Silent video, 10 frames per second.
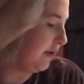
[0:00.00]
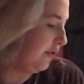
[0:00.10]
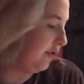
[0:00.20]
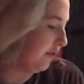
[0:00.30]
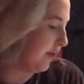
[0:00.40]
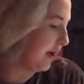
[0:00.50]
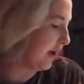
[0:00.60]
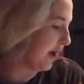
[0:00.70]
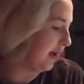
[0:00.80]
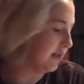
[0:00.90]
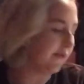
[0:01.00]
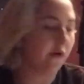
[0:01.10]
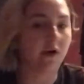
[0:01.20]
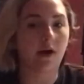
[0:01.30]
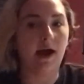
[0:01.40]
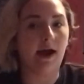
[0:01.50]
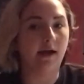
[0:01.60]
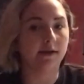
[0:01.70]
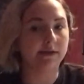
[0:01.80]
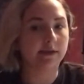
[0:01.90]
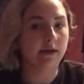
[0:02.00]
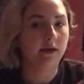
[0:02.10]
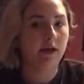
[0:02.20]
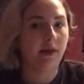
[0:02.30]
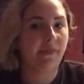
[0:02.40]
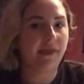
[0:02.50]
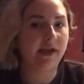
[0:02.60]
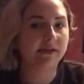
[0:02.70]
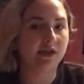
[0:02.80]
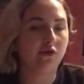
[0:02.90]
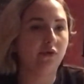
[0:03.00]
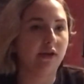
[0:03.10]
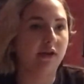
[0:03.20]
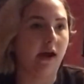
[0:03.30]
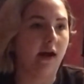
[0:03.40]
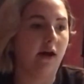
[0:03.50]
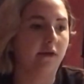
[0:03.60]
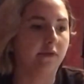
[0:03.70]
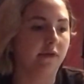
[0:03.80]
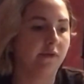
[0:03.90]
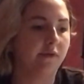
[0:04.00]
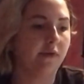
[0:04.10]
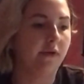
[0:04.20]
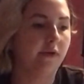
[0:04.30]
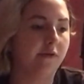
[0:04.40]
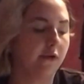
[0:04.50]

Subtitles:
doing as far as things that you need to have for